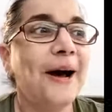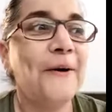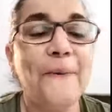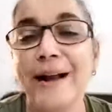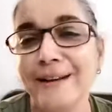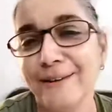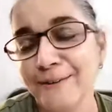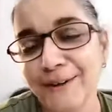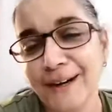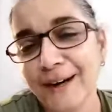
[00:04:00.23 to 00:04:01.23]
Well,
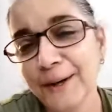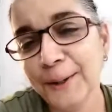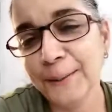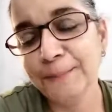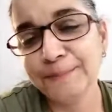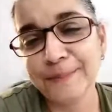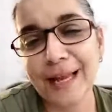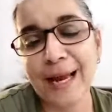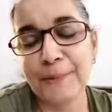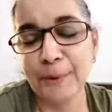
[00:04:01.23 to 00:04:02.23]

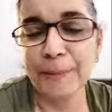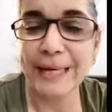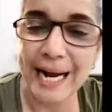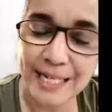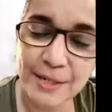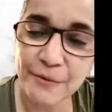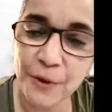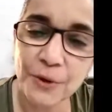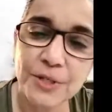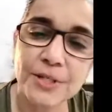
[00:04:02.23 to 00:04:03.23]
it would be nice, of
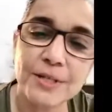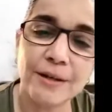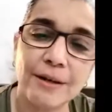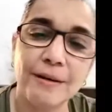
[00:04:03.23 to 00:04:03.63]
course.